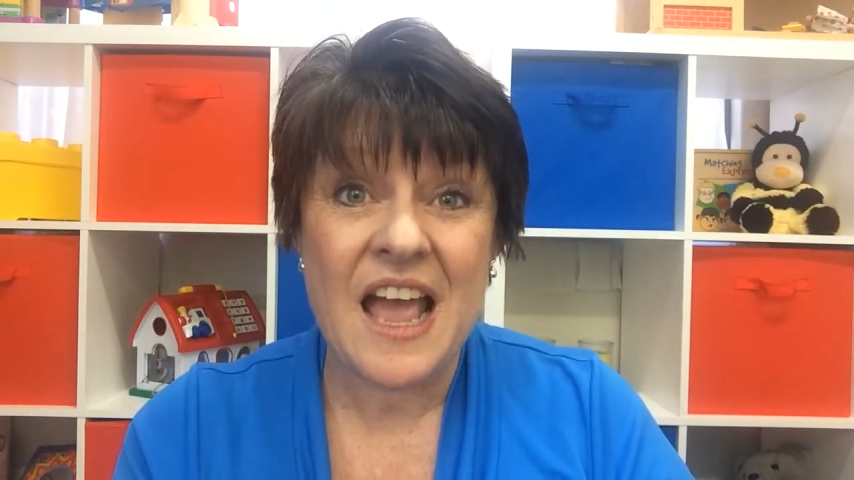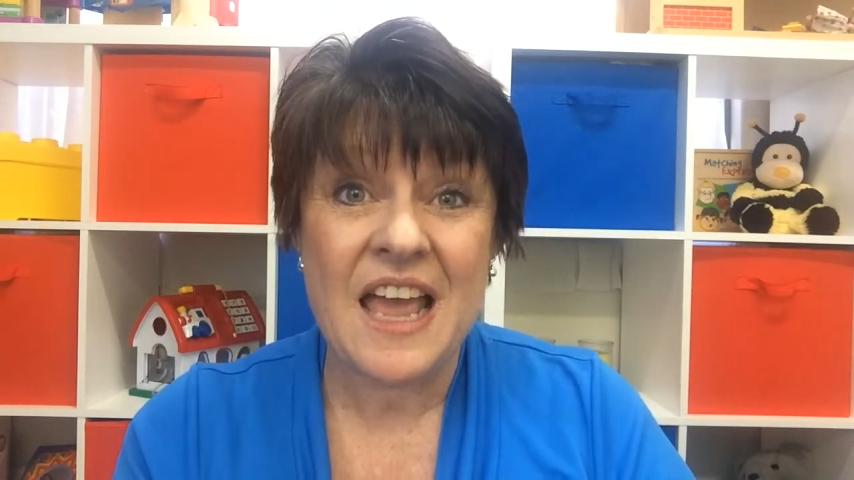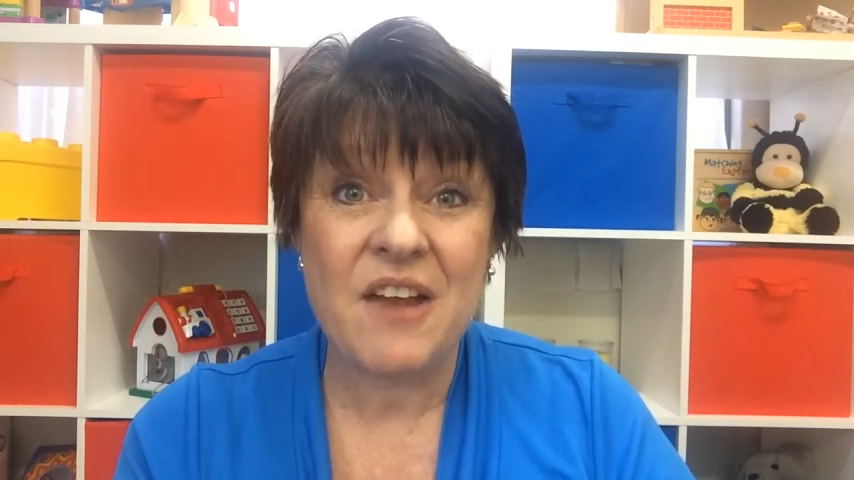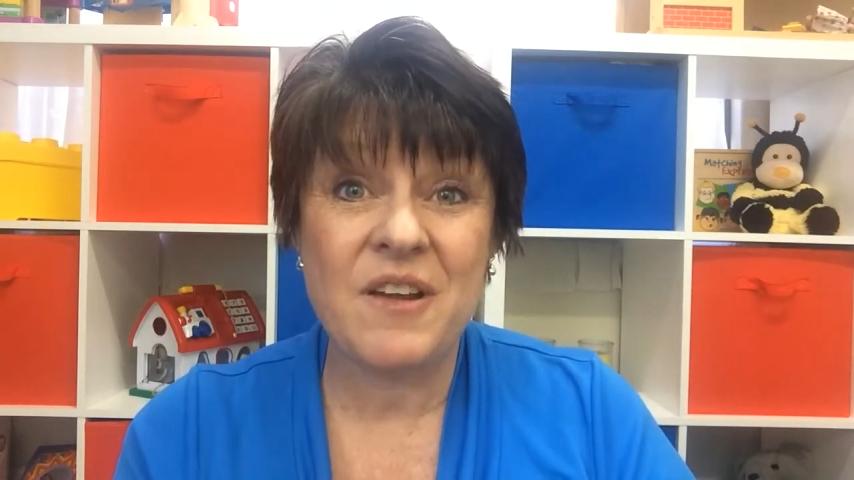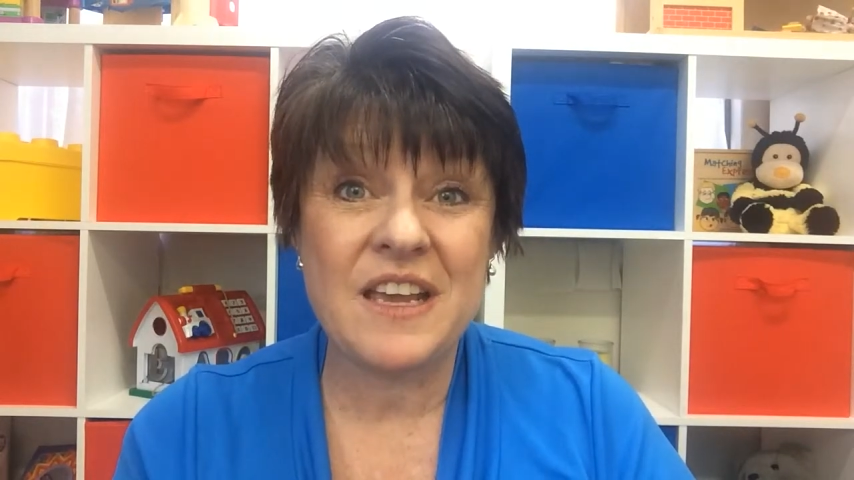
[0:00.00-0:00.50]

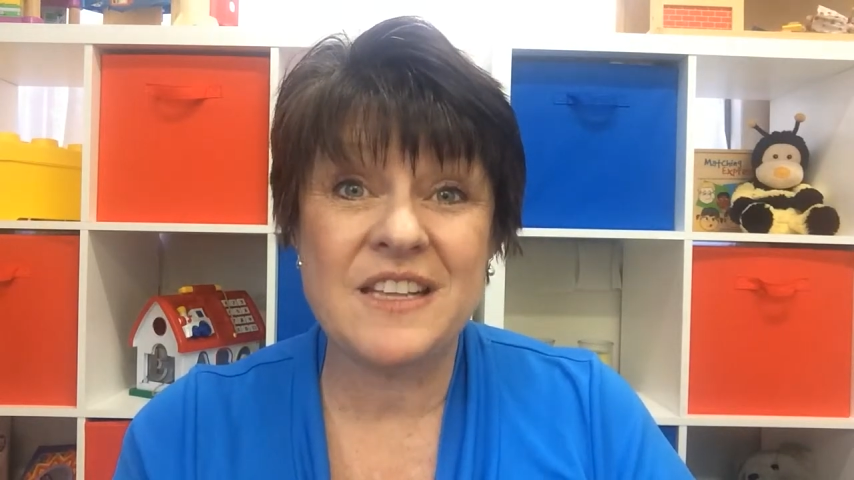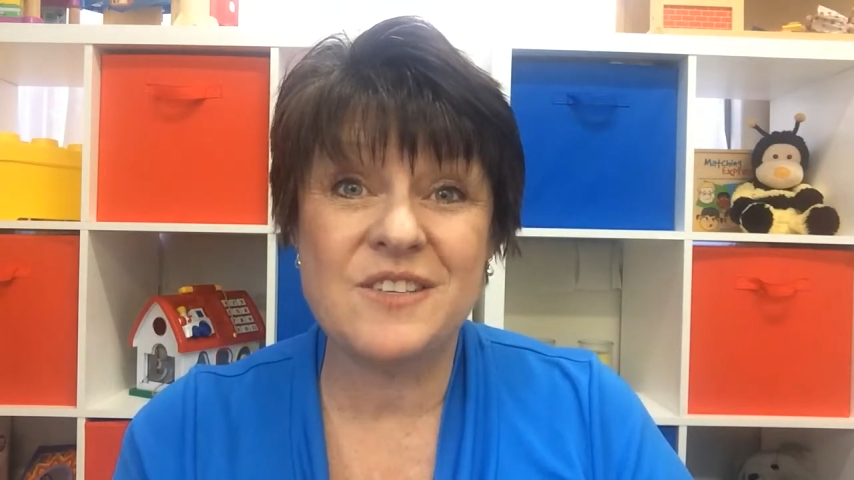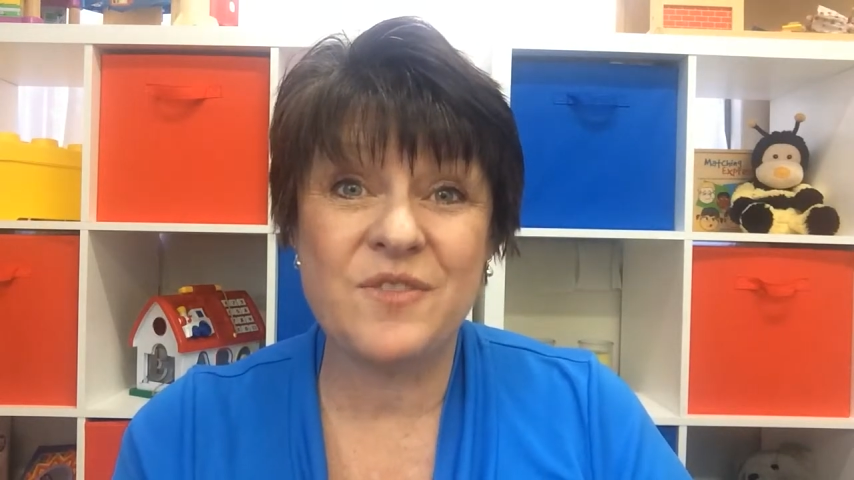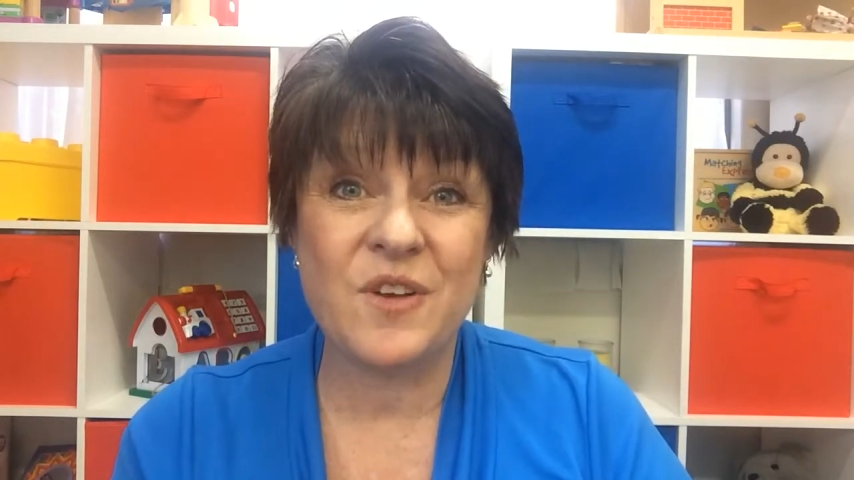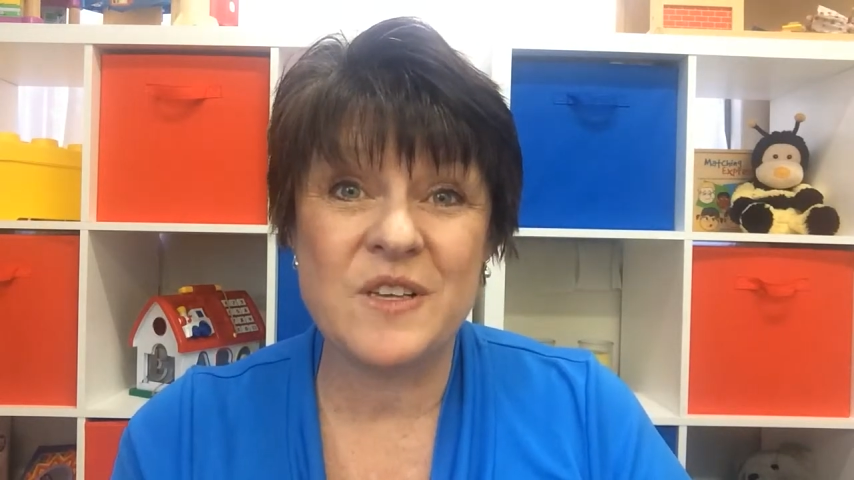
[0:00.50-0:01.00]
Here at
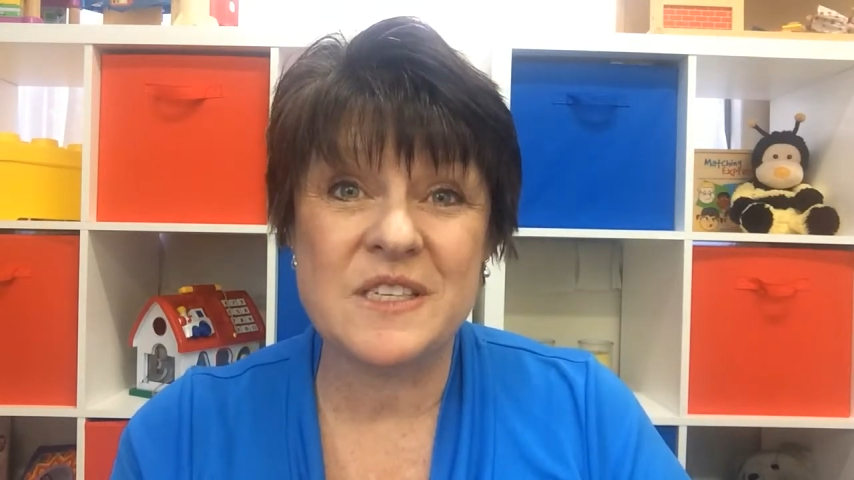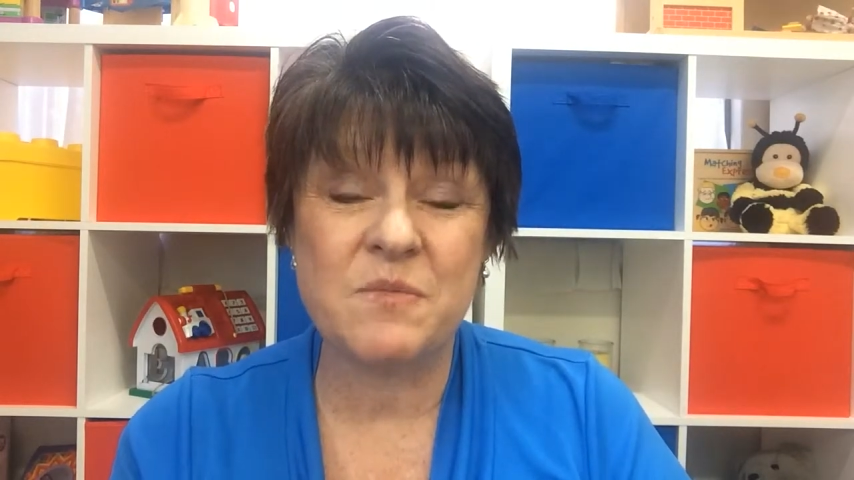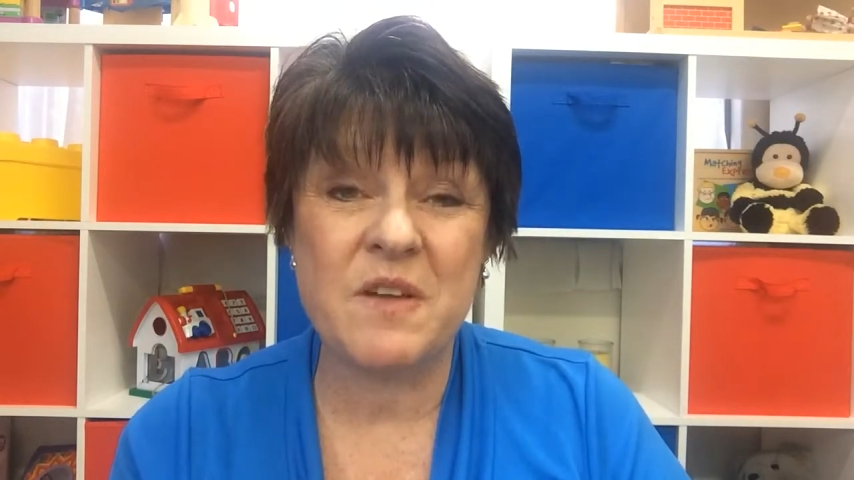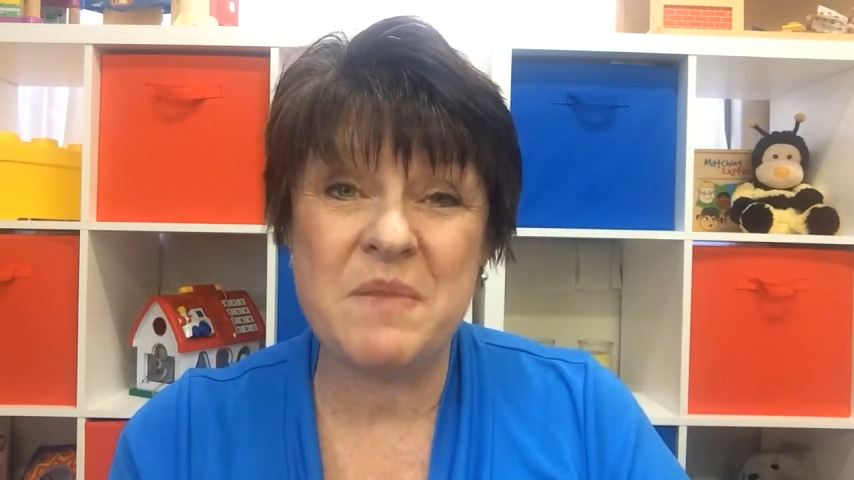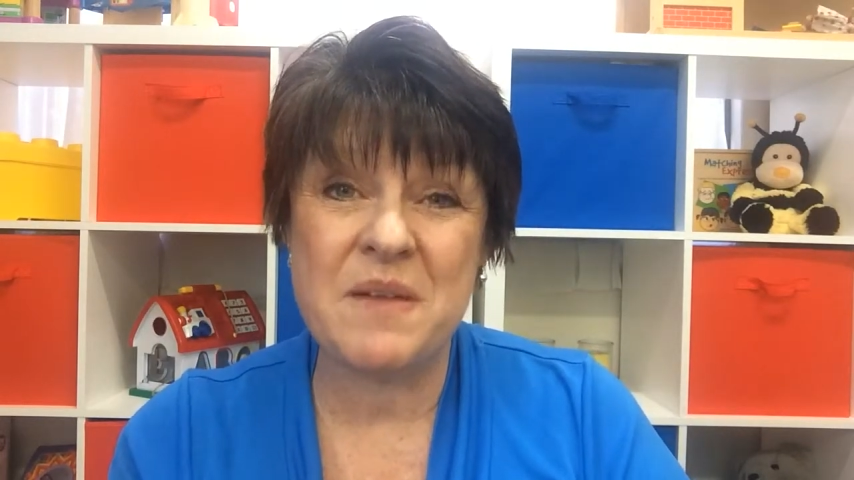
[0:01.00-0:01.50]
Kids First, we've